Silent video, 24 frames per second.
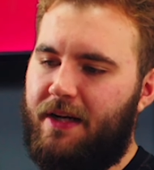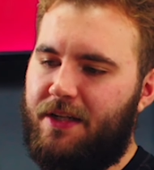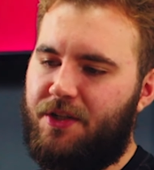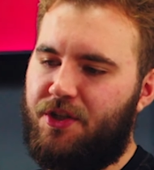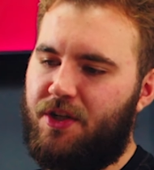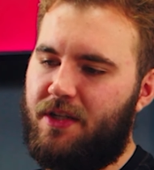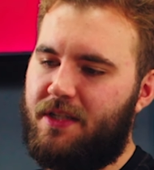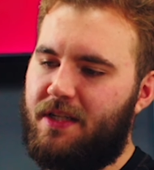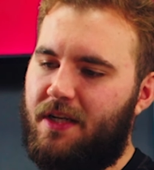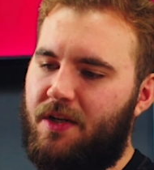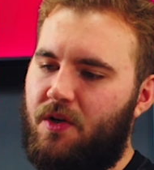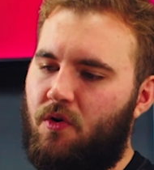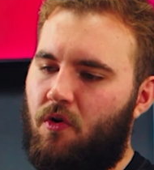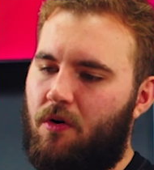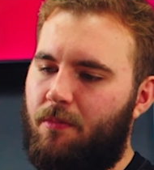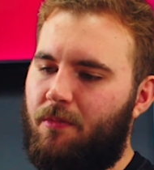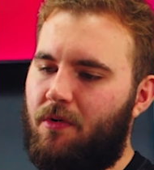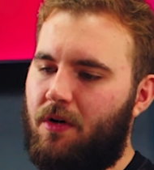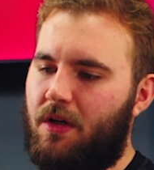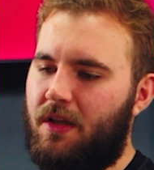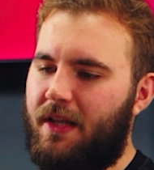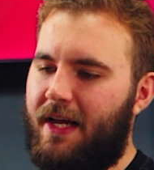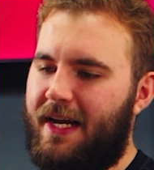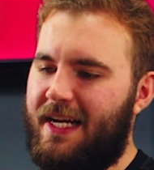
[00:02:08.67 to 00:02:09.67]
It's just a
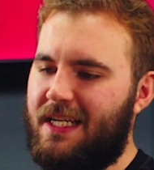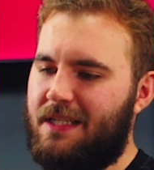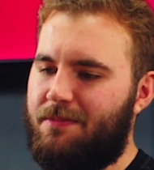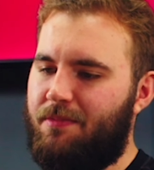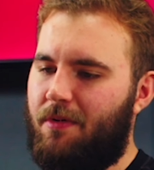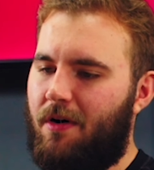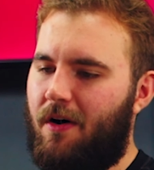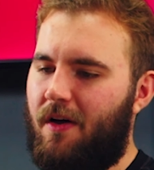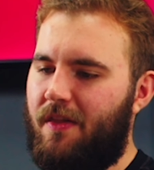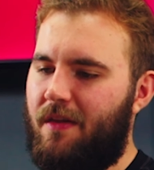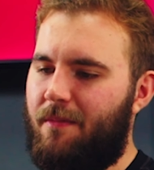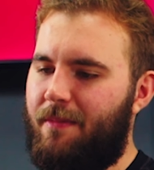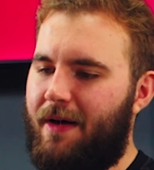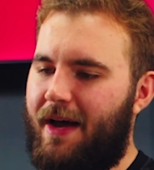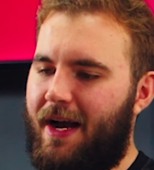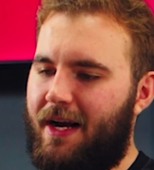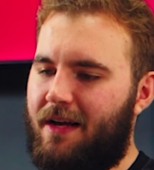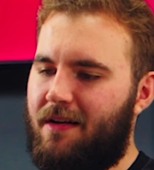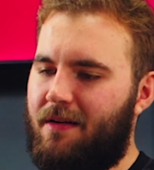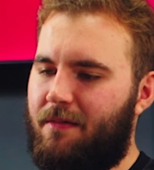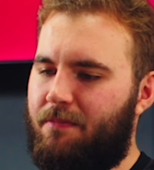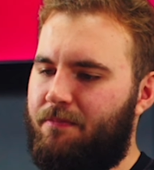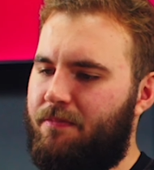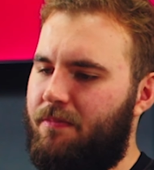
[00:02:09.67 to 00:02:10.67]
normal clasp on the
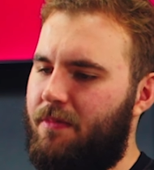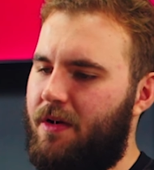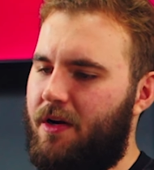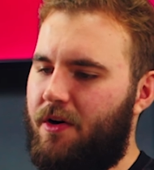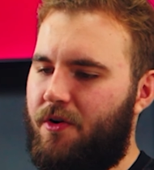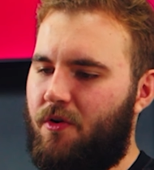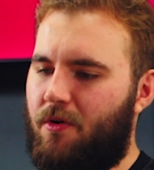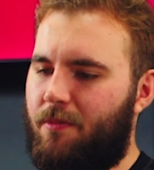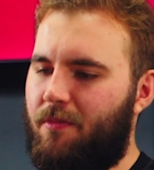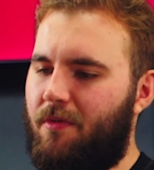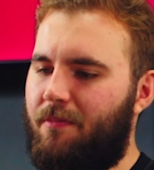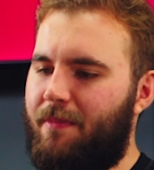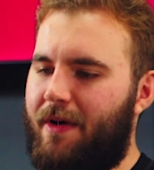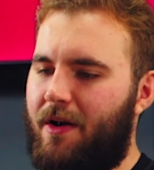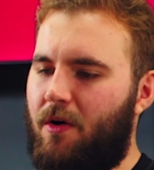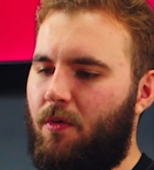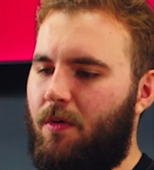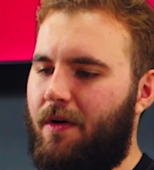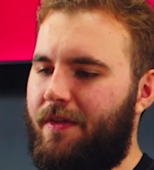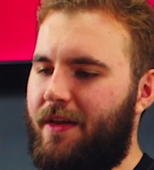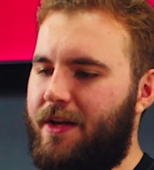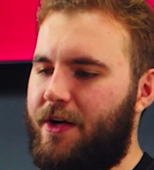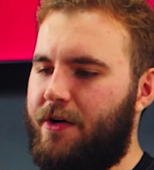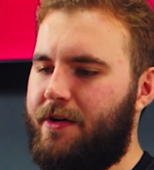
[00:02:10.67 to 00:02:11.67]
back, you know, normal metal
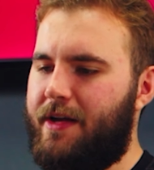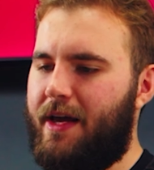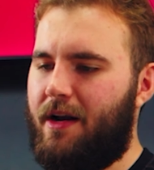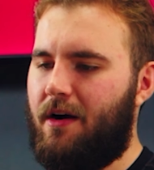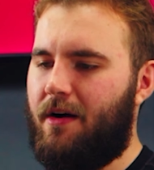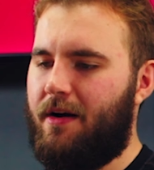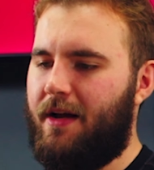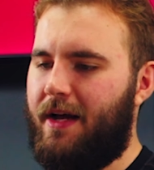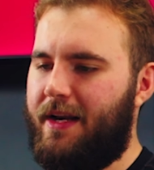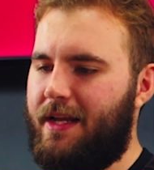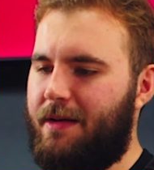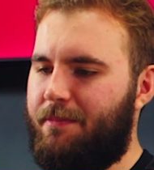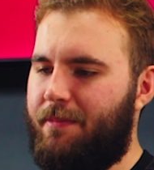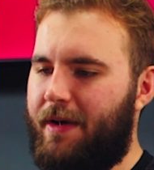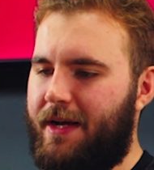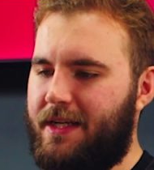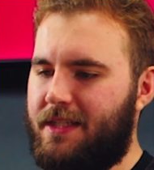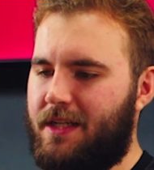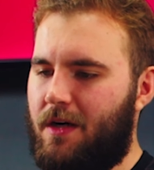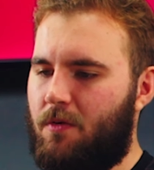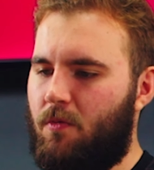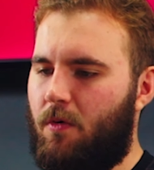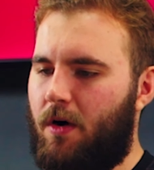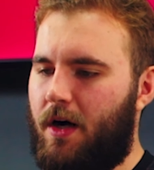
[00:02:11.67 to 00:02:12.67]
one that you'd get on any
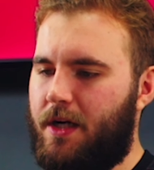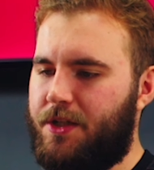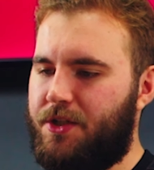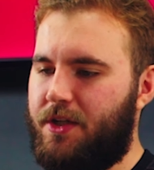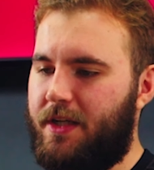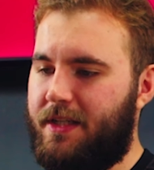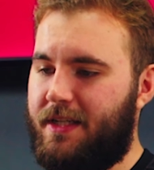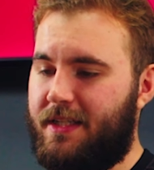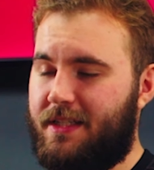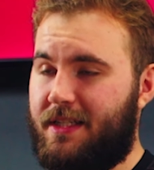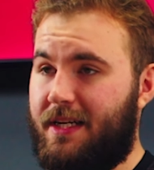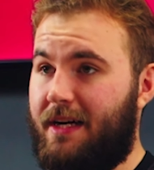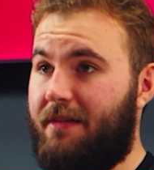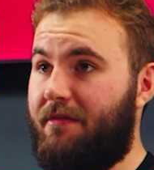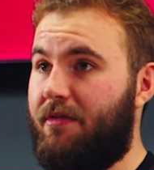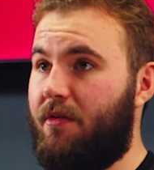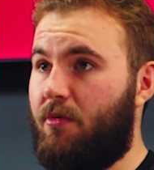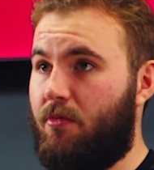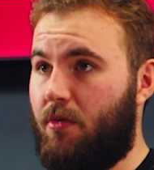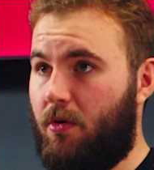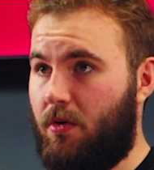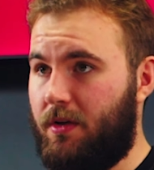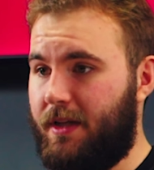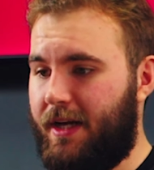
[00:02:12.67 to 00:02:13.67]
basic watch. It doesn't have the
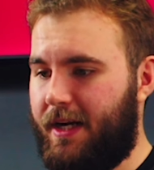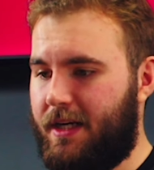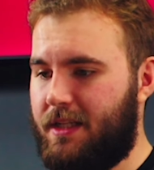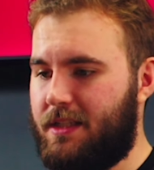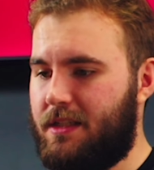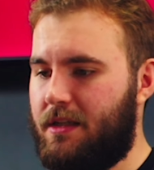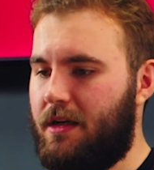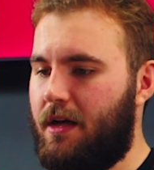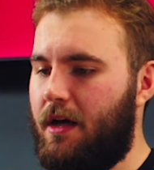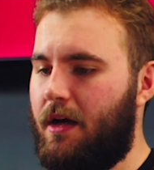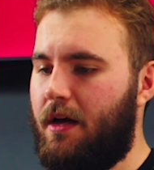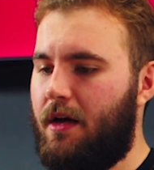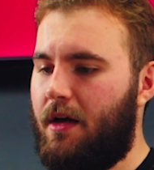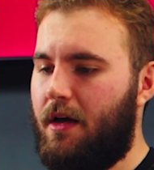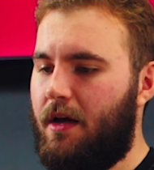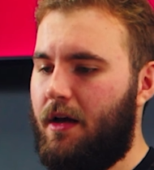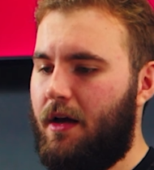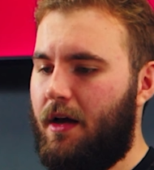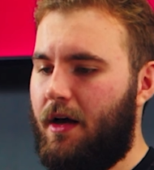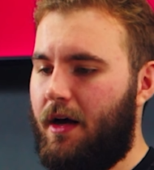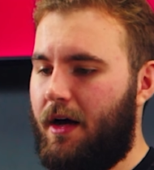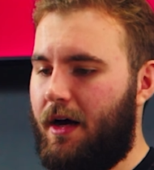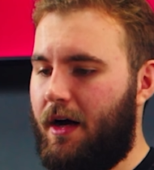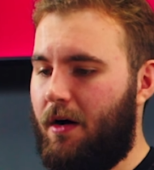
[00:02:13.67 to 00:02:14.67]
Rolex
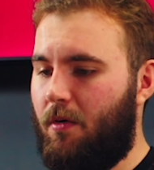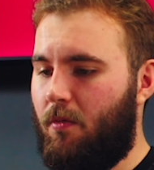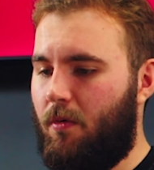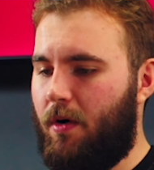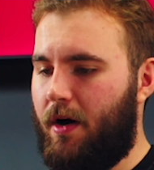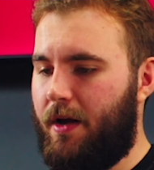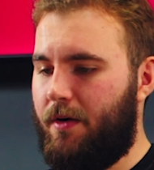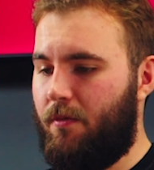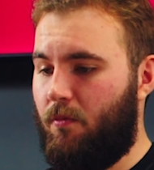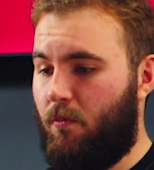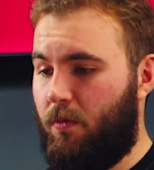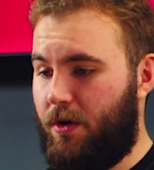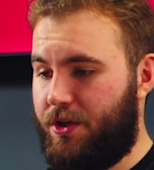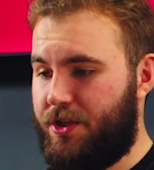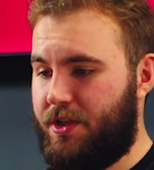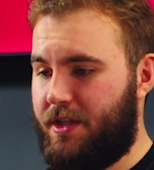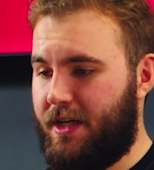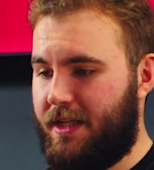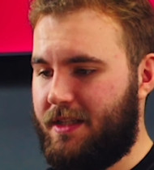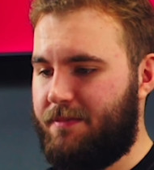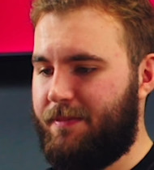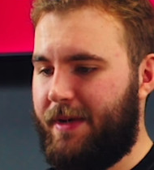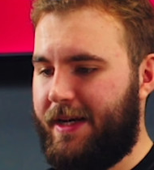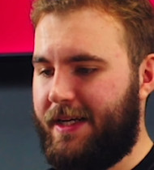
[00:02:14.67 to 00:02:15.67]
uh, one, which
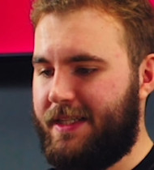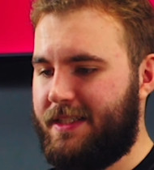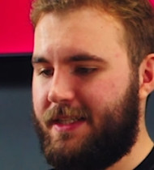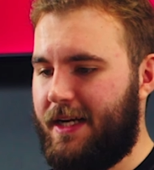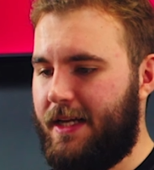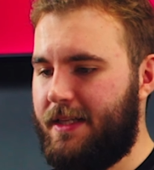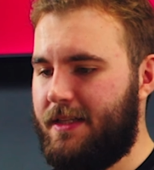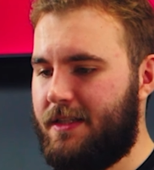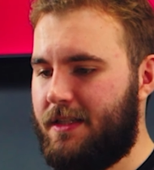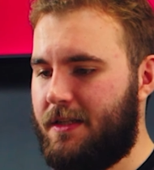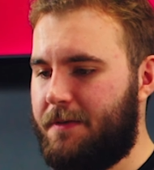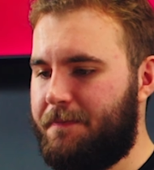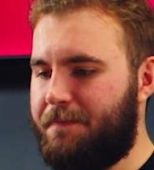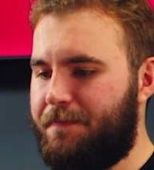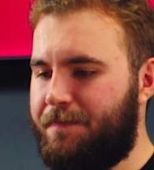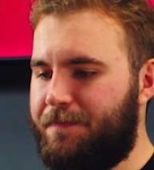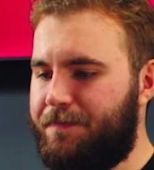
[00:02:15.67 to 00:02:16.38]
does make sense.